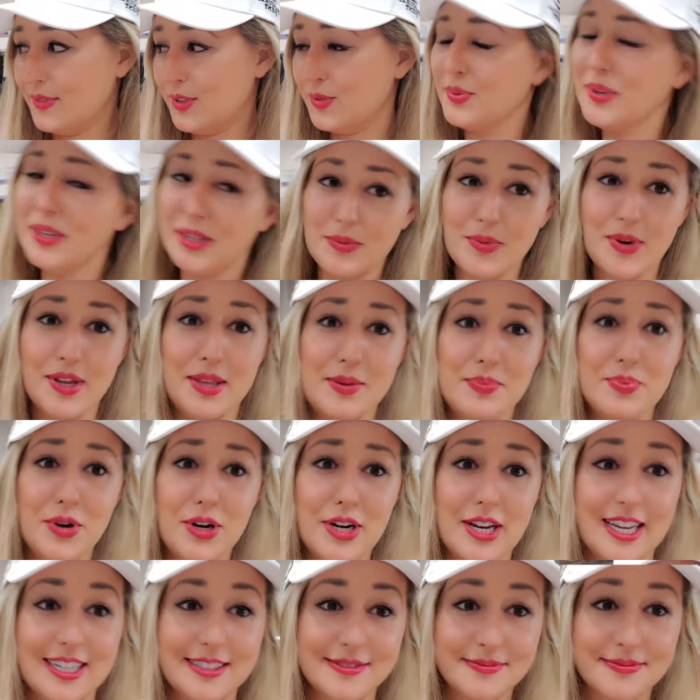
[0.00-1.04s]
it's really, really
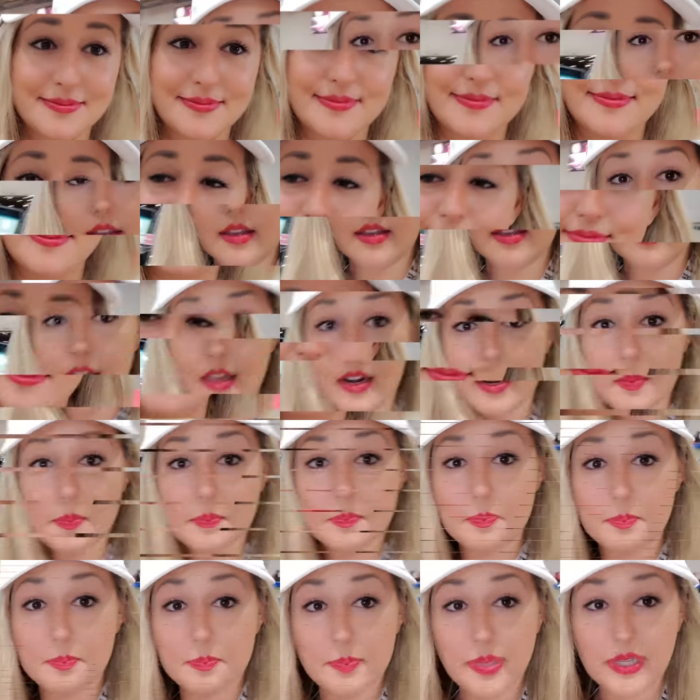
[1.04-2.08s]
pretty. Got a
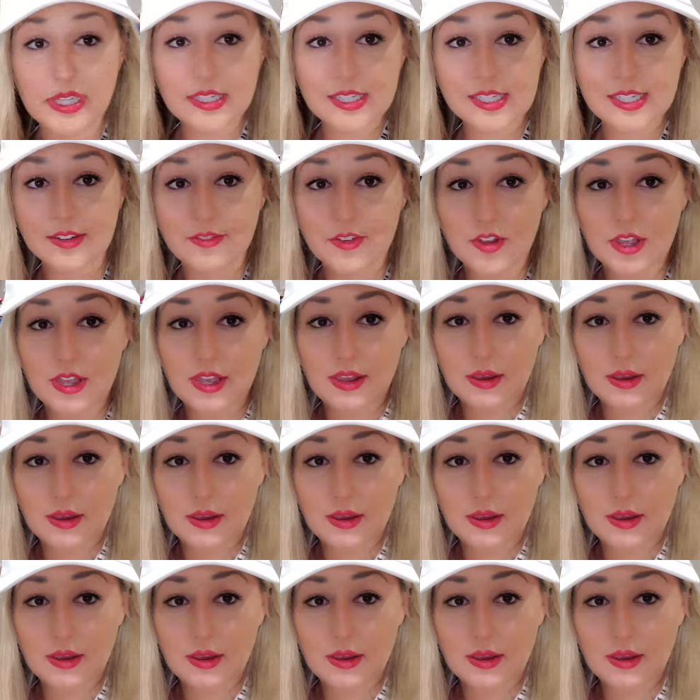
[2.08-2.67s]
piece of